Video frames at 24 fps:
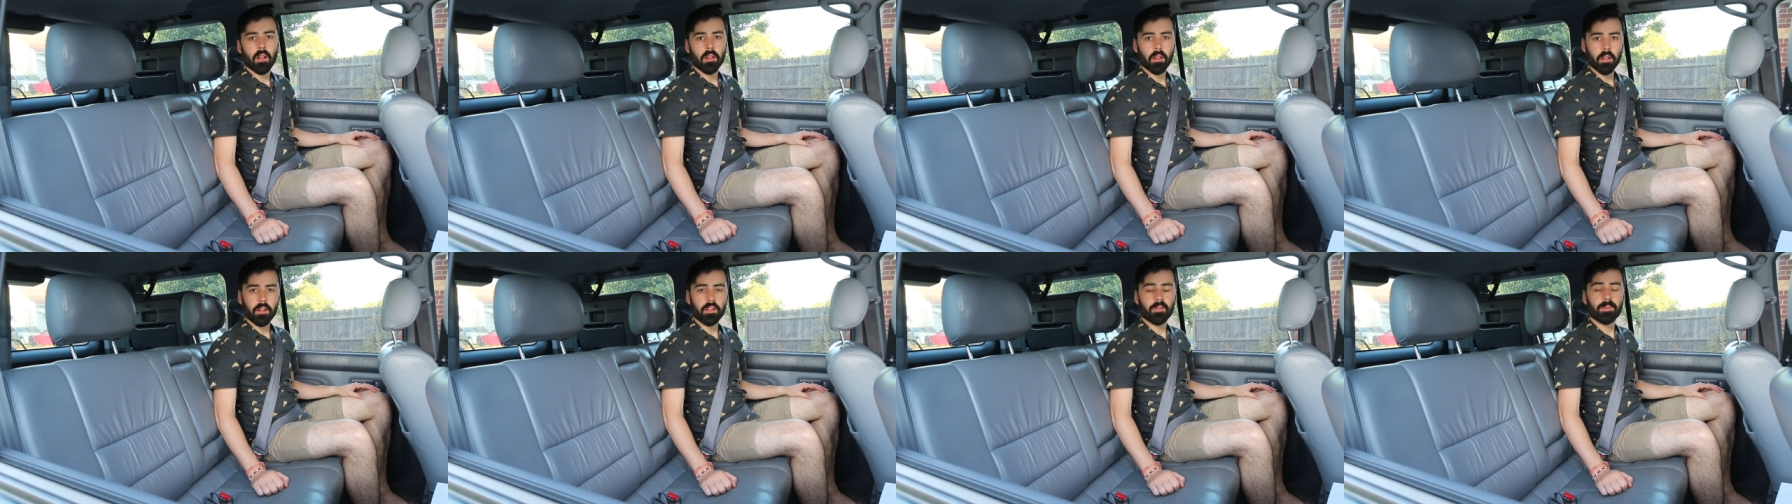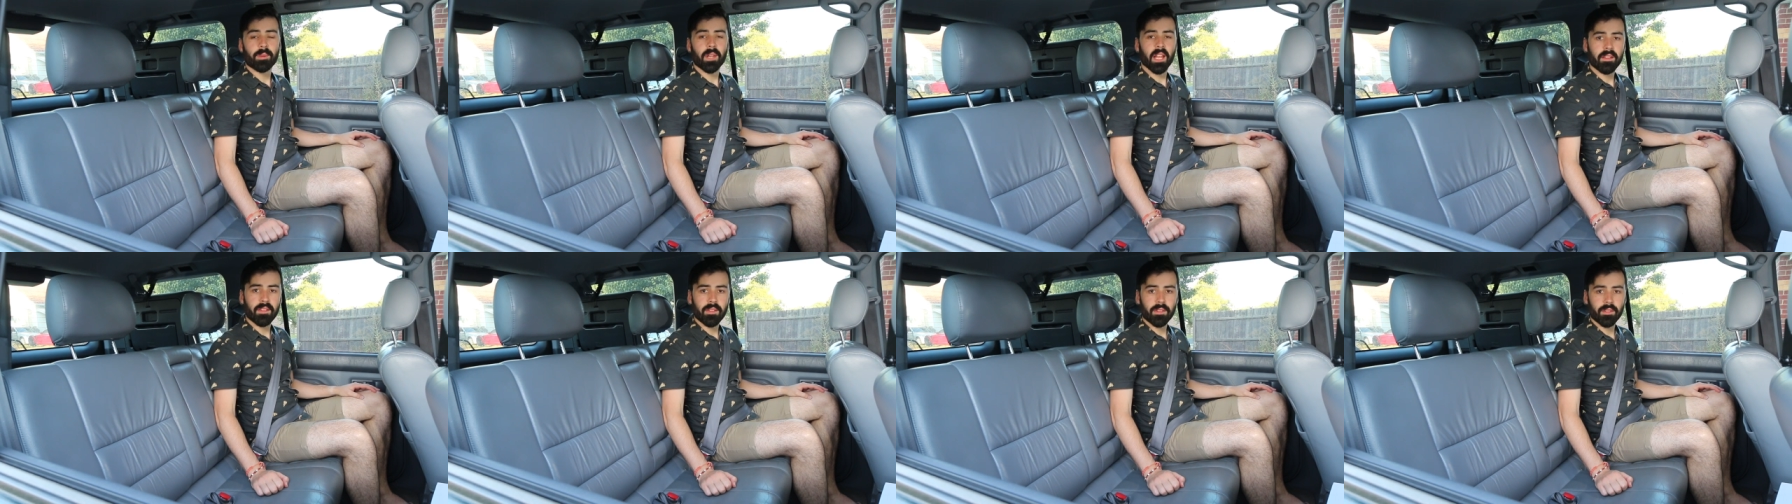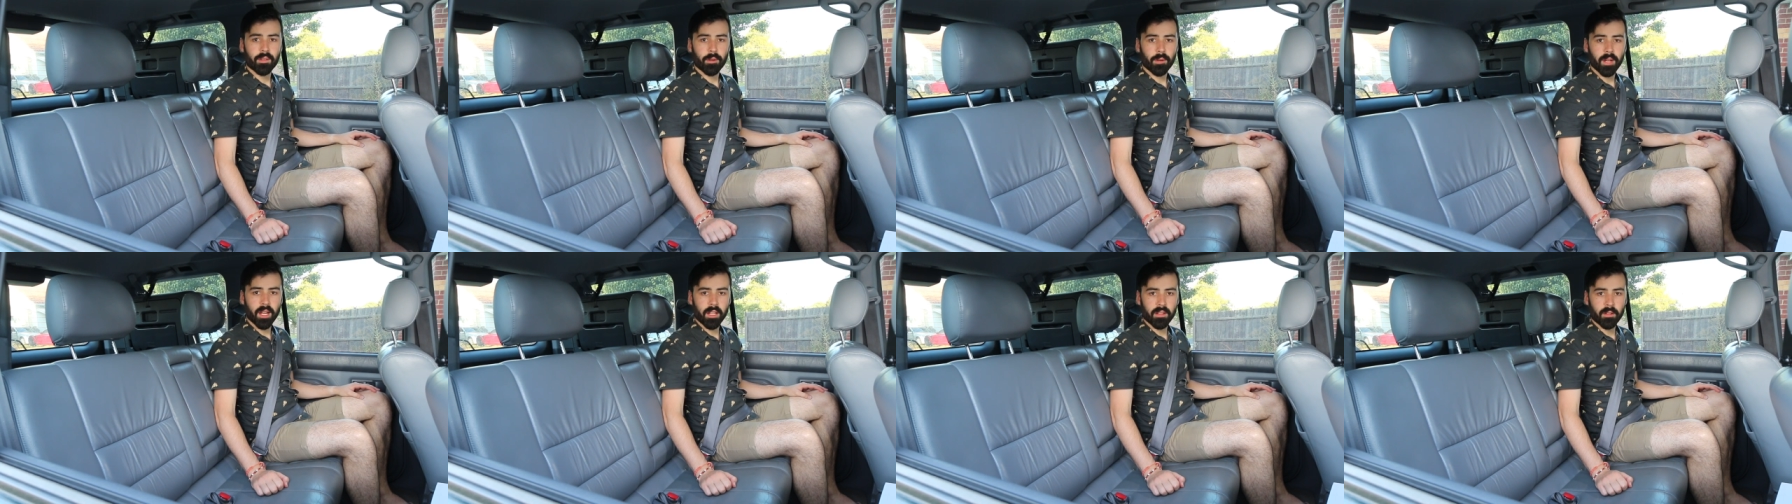A lot of
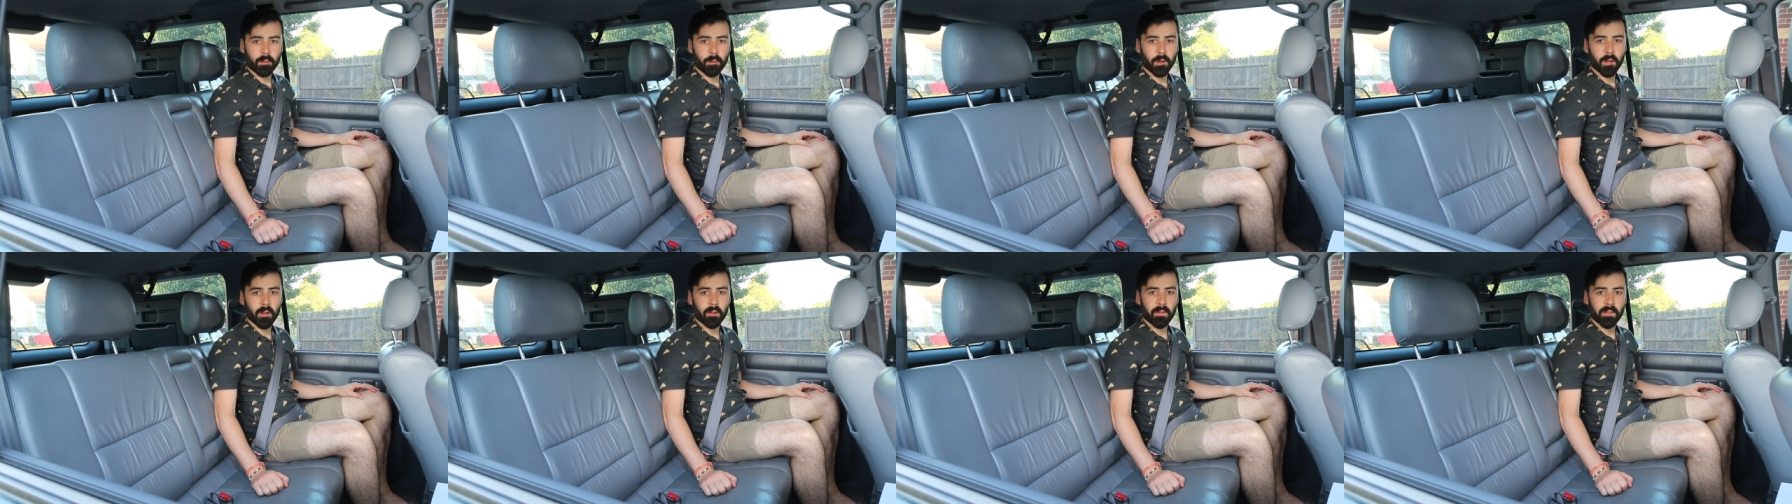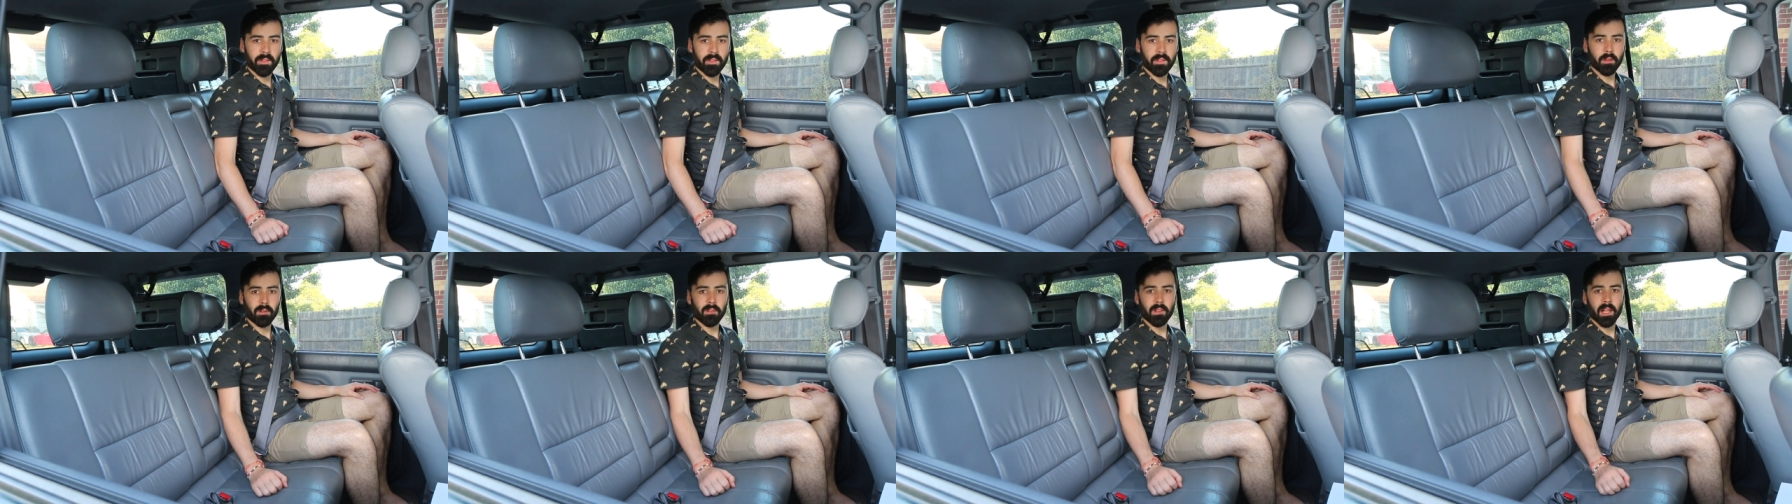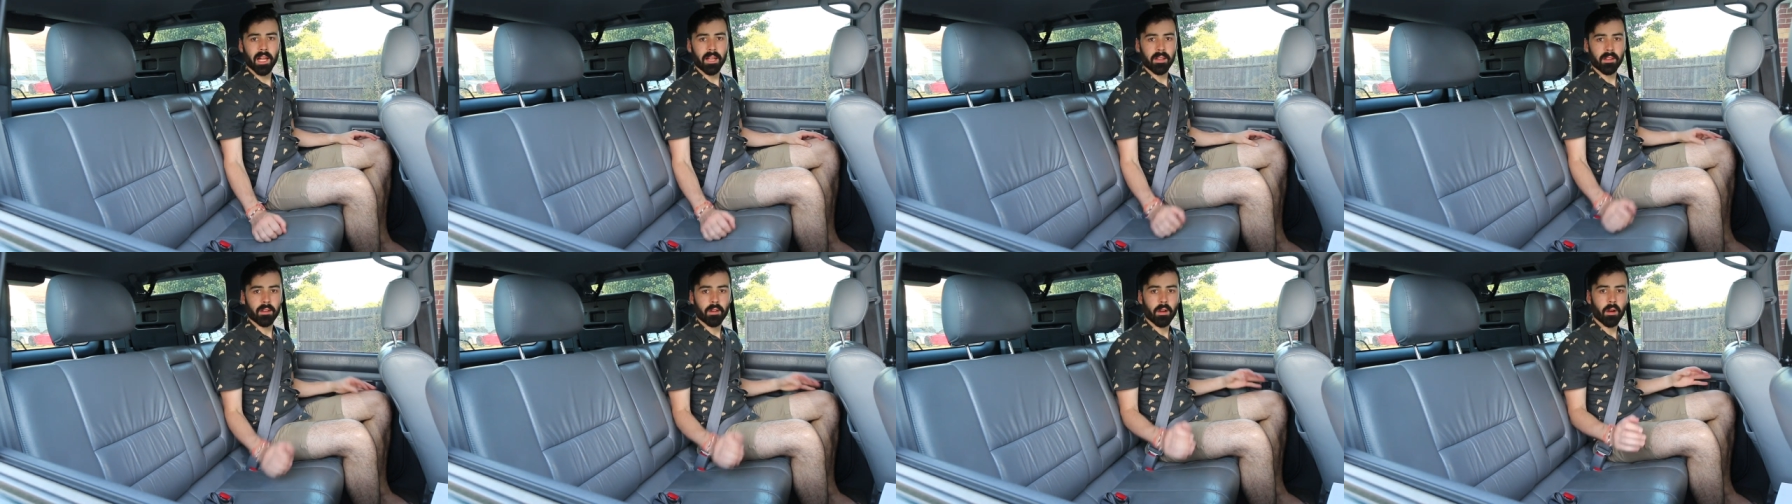places around the world still lack